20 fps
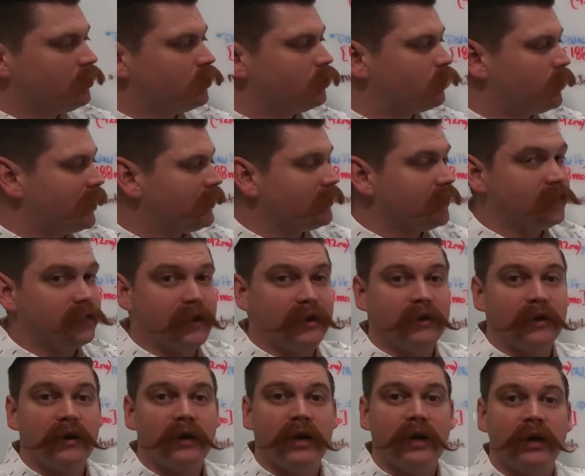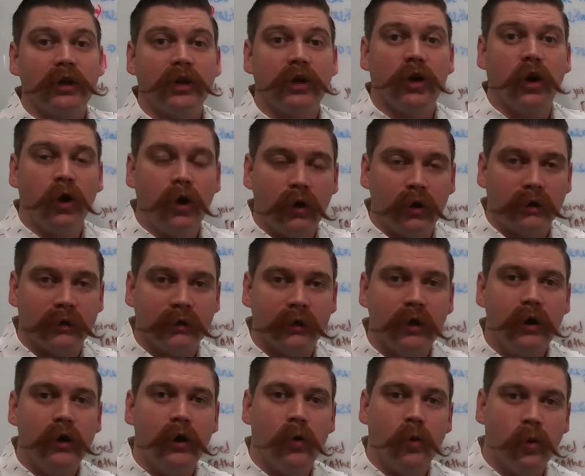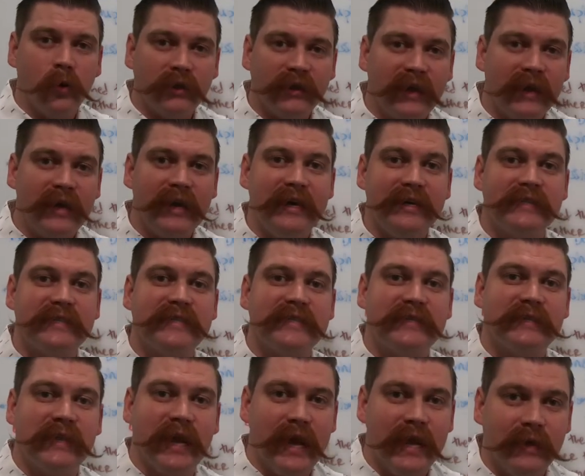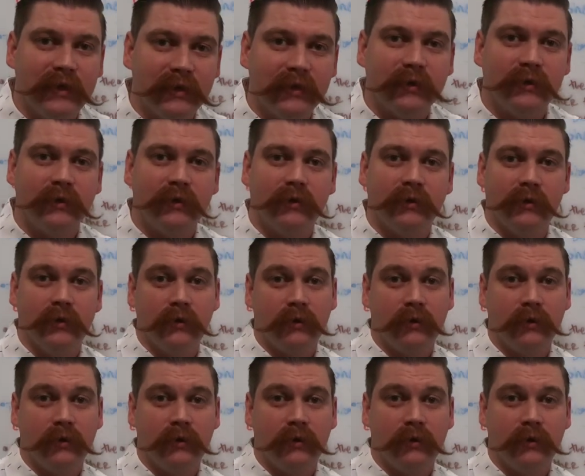rather than concurrent with his state